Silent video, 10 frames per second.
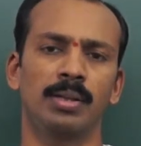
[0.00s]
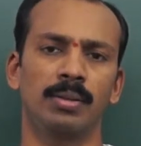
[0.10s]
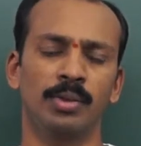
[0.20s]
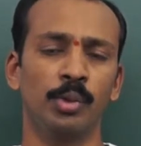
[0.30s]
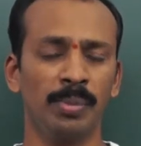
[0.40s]

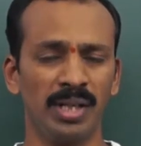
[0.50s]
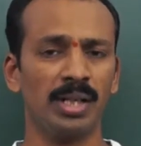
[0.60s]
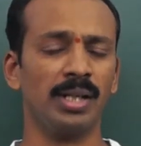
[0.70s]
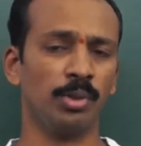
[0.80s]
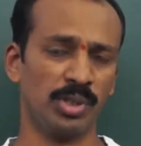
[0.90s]
You may get
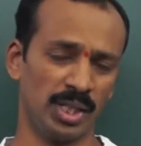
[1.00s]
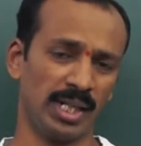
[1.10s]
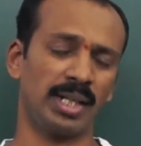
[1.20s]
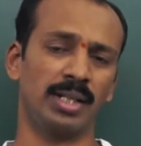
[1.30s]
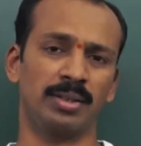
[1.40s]
a question
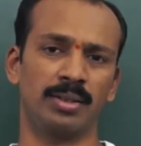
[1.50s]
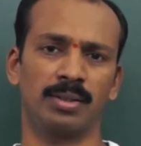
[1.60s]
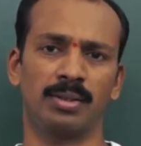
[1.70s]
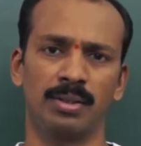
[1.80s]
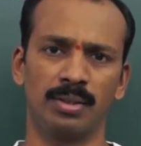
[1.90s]

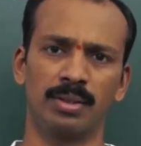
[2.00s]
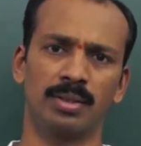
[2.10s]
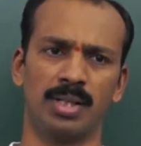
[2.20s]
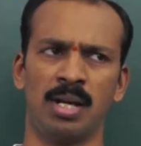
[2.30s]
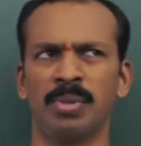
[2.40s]
again.
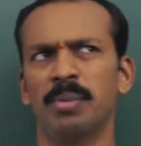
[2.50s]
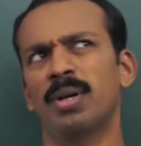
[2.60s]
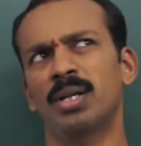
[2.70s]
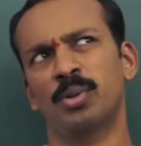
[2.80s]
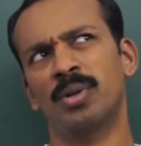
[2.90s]

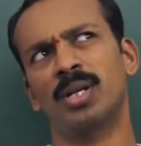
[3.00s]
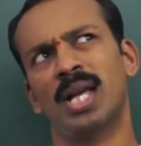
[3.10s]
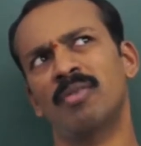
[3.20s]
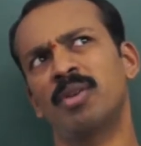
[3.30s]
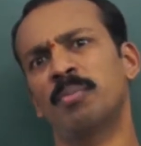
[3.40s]
Amoeba do not
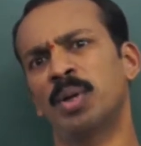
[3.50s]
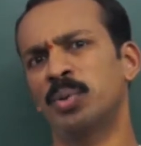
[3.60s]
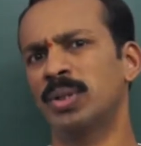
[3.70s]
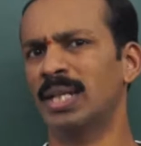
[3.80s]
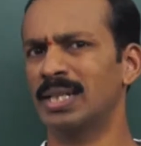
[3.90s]
have a
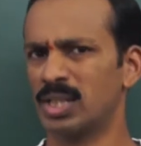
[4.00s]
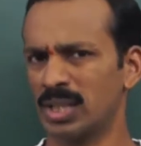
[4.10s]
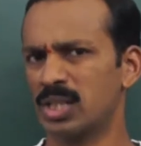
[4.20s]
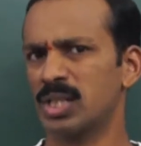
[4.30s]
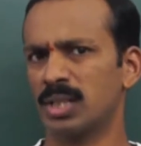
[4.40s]
mouth-like
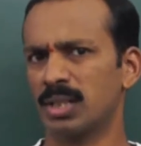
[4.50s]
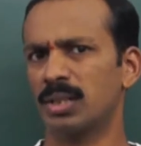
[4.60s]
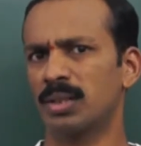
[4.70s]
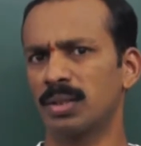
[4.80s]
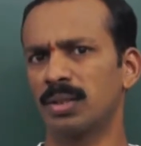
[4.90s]
structure,
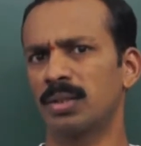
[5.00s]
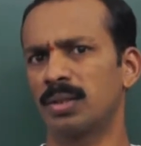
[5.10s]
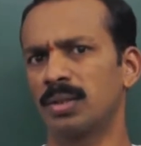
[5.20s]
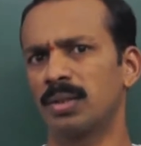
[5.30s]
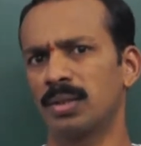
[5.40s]

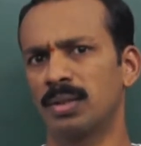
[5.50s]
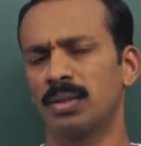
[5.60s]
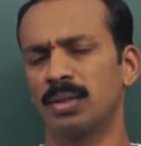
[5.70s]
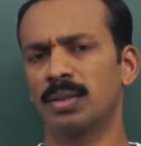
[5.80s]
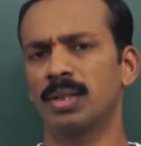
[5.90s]

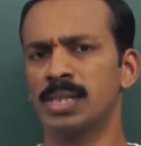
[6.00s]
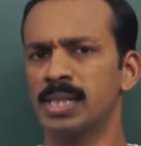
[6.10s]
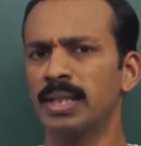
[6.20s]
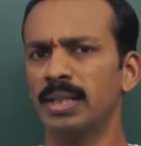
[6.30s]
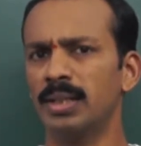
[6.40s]

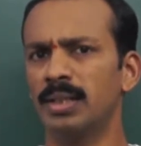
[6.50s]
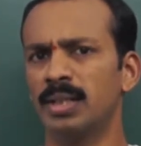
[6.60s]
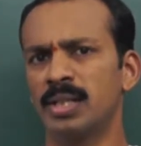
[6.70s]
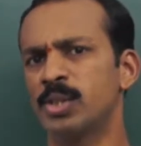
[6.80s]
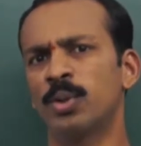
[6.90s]
isn't it?
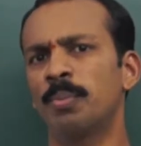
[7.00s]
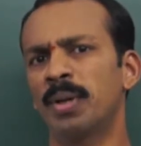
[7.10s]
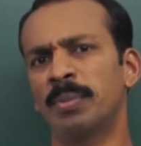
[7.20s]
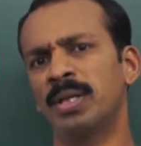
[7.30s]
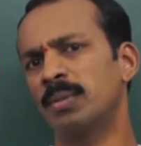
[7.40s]
There is no
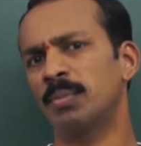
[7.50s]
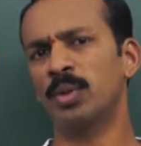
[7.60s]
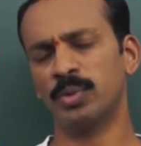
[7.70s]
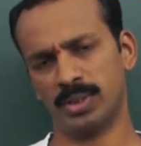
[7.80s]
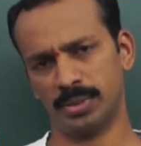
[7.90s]
permanent
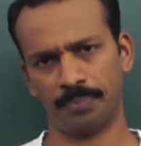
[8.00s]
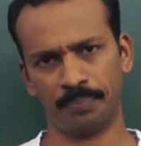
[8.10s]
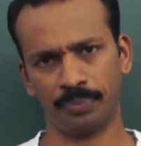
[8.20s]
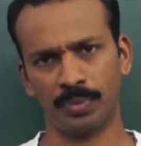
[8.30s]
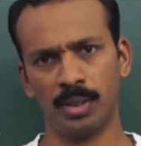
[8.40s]
mouth.
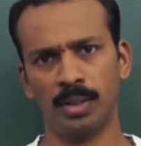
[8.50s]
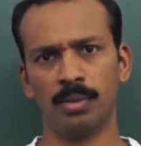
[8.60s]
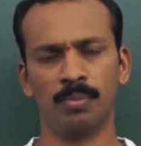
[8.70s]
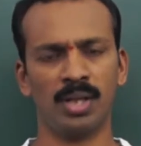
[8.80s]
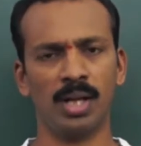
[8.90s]

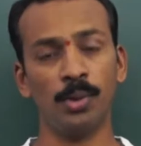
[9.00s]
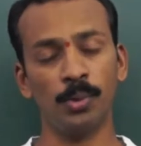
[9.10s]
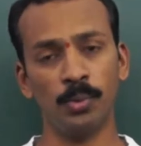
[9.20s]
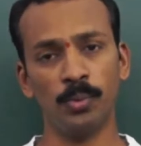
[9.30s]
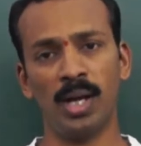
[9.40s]
But
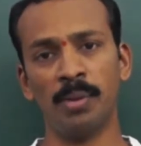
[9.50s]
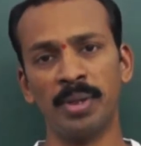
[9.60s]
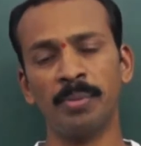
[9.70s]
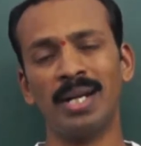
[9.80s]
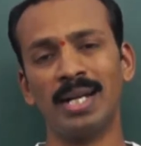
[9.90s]
how
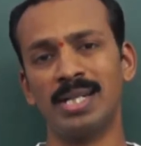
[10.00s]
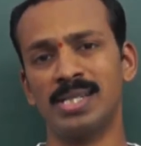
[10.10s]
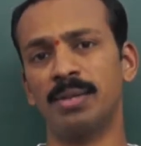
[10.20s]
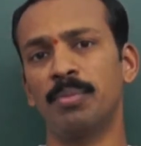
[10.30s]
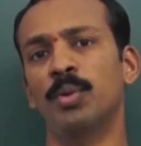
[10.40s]
amoeba gets
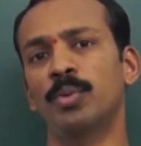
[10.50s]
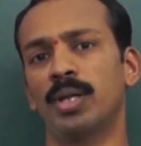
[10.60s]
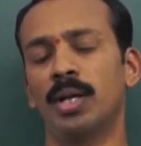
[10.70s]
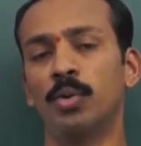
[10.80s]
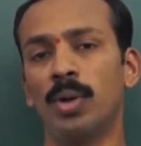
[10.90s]
a mouth?
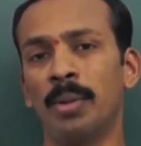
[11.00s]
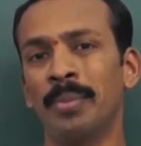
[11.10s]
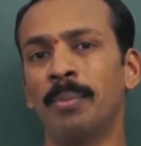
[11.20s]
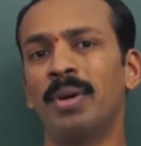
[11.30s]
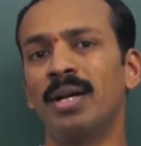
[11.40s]
How
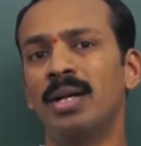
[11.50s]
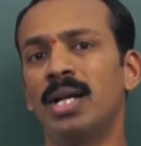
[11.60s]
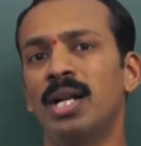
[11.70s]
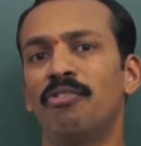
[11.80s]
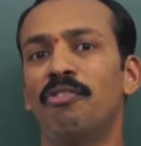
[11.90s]
amoeba
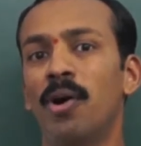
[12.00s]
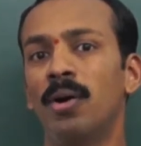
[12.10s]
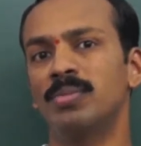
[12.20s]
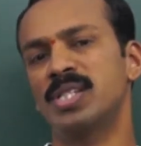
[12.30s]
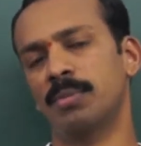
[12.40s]

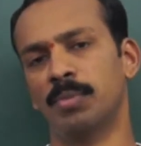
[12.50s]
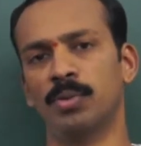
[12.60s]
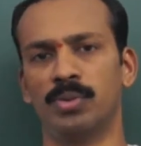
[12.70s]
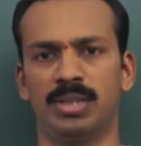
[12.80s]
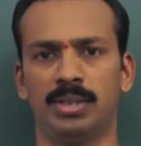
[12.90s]
forms a
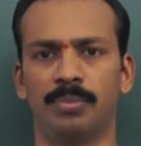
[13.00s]
mouth?